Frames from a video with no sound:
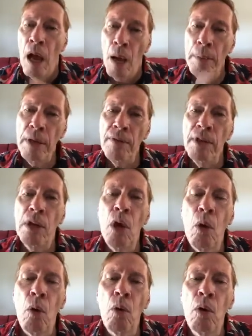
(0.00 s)
How many of you
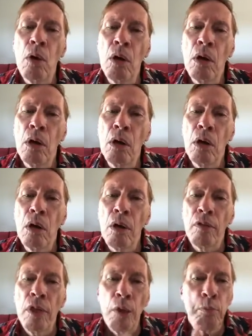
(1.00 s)
know
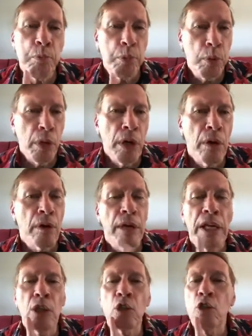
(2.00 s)
that prayer
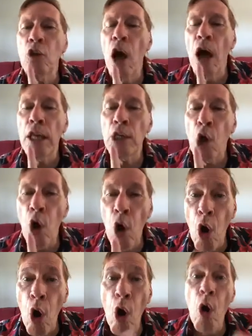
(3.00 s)
is not
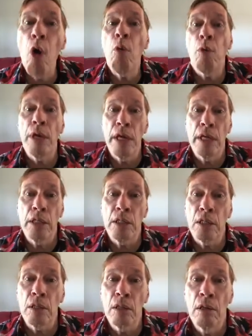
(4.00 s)

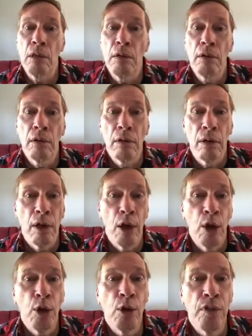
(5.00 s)
always
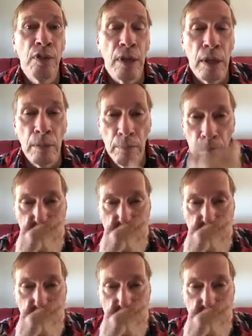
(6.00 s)
a good thing.